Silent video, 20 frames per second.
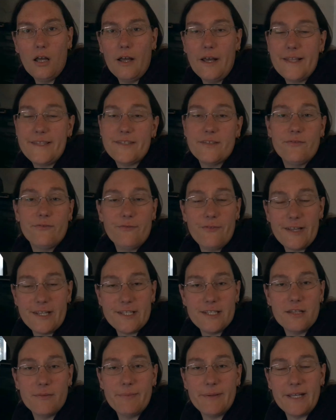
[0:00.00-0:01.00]
It's
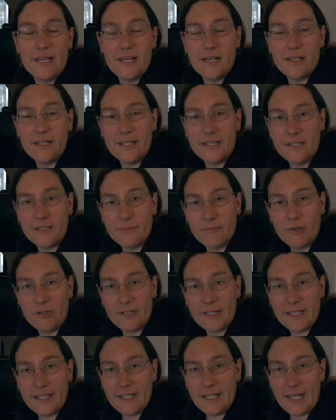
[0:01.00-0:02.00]
unfeasibly early in the
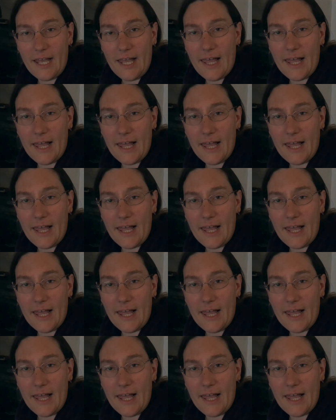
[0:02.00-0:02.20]
morning.